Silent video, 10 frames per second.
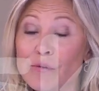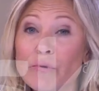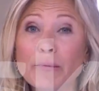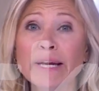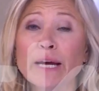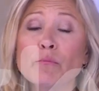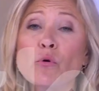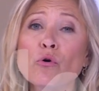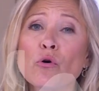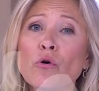Well, we can get
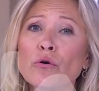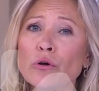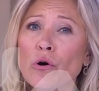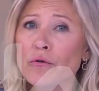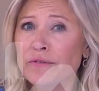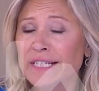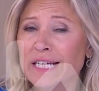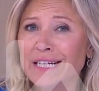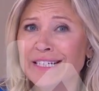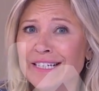more on
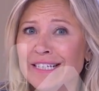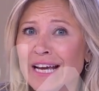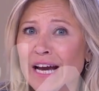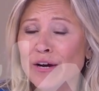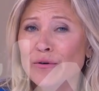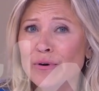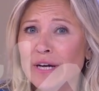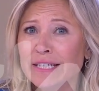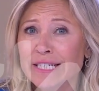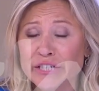Ofsted
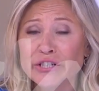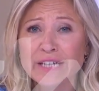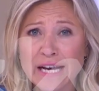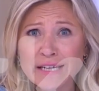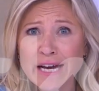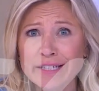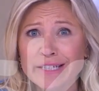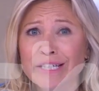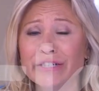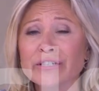now. Teachers and head
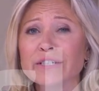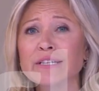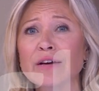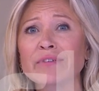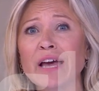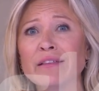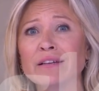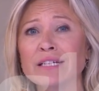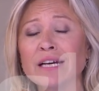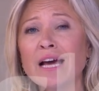teachers have
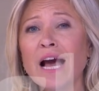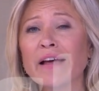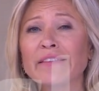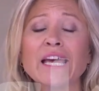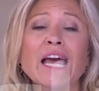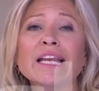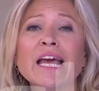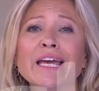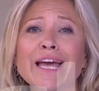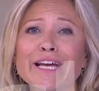gathered at the
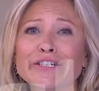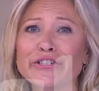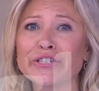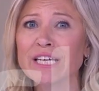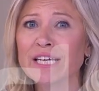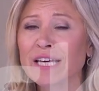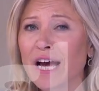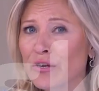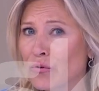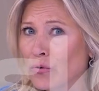NAHT
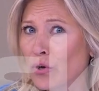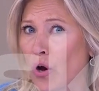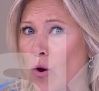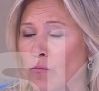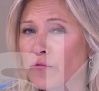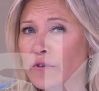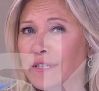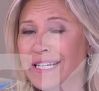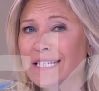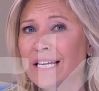annual
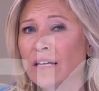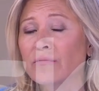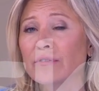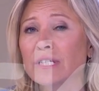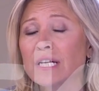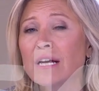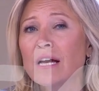conference in Telford,